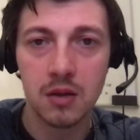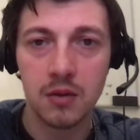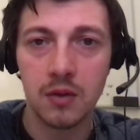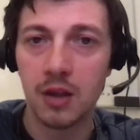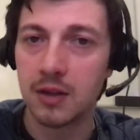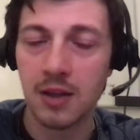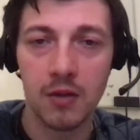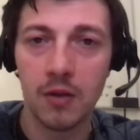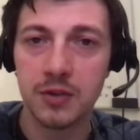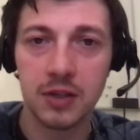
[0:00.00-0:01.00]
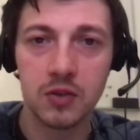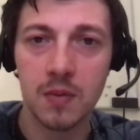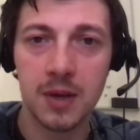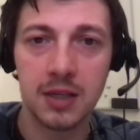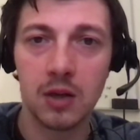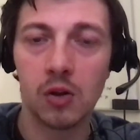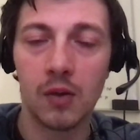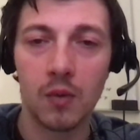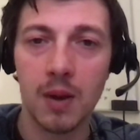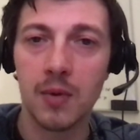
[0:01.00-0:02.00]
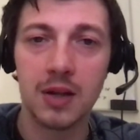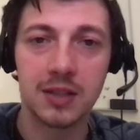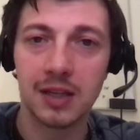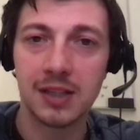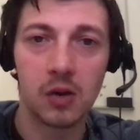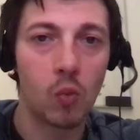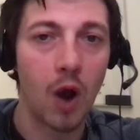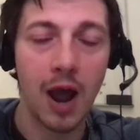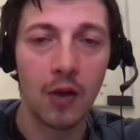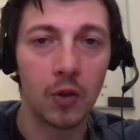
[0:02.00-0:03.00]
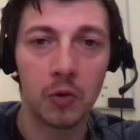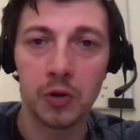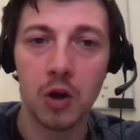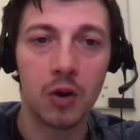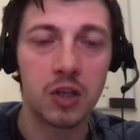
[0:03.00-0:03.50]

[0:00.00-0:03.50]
Neither of those things are a big deal. And remember, it's going to take a while to learn coding,